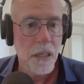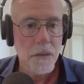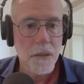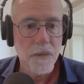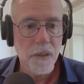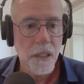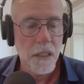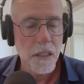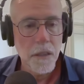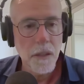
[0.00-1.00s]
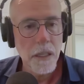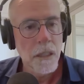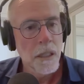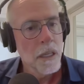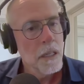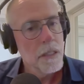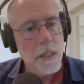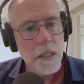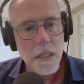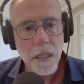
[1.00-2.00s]
That was fun. And you're like,
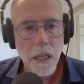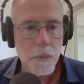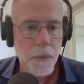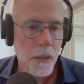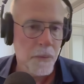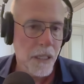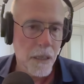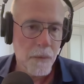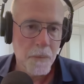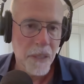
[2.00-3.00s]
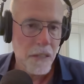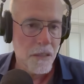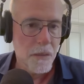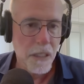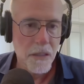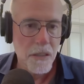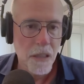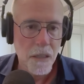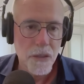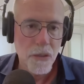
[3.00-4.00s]
just get him home and get him in bed so he can start